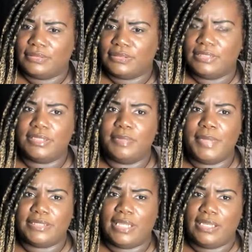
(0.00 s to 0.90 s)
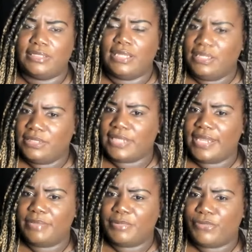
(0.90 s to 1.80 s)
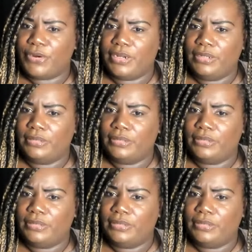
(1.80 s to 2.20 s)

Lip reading: Didn't he say that before?